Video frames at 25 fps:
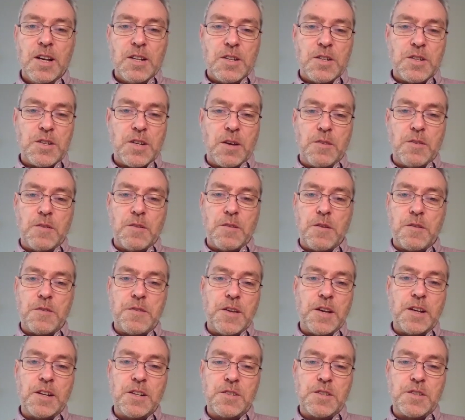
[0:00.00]
so that the
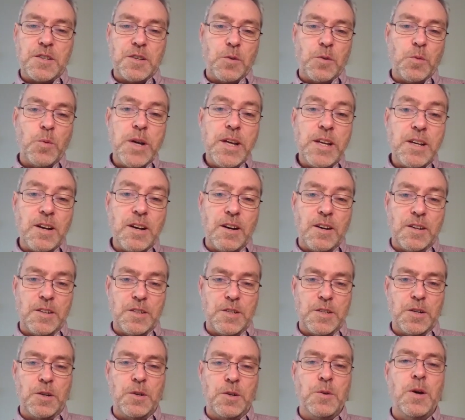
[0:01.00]
things that we
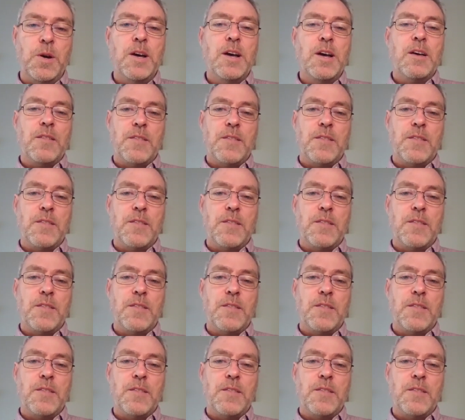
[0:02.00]
can't do,